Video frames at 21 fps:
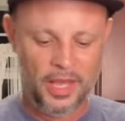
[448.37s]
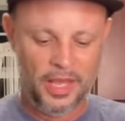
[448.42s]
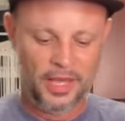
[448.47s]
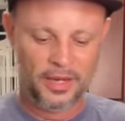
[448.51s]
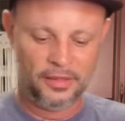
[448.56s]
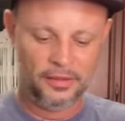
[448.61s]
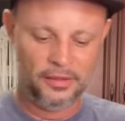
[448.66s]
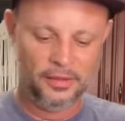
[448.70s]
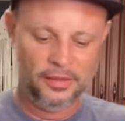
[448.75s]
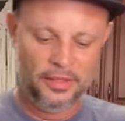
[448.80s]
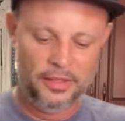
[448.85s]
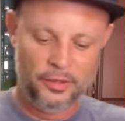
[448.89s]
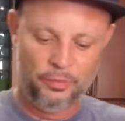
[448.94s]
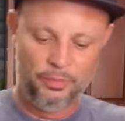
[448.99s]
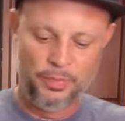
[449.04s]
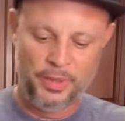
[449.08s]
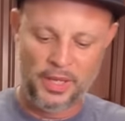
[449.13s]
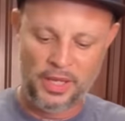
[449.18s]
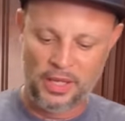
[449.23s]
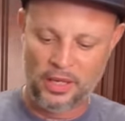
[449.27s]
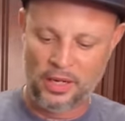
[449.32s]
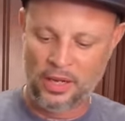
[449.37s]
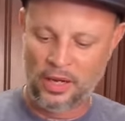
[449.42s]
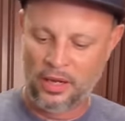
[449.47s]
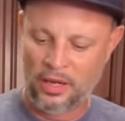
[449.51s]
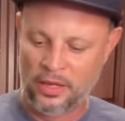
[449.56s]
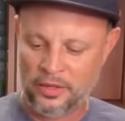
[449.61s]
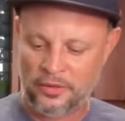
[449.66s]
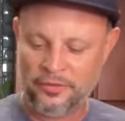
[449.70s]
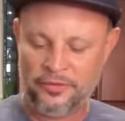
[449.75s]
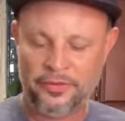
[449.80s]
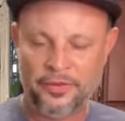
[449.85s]
And a little bit
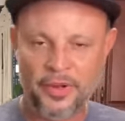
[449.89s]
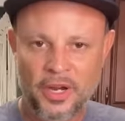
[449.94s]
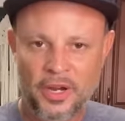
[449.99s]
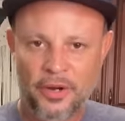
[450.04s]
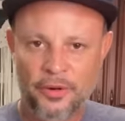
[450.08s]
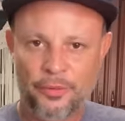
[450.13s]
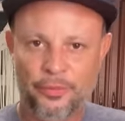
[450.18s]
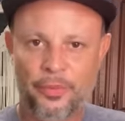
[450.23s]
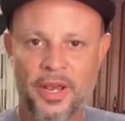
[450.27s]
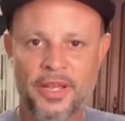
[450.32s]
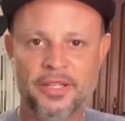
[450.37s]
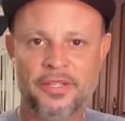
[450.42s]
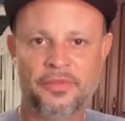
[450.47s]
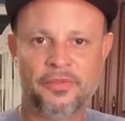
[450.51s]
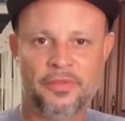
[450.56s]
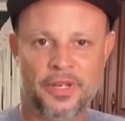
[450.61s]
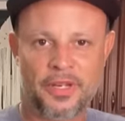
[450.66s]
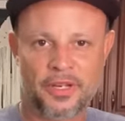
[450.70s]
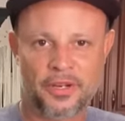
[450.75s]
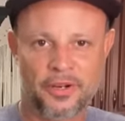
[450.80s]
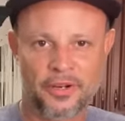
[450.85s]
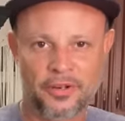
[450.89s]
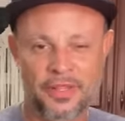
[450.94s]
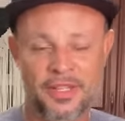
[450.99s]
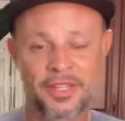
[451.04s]
of rice vinegar.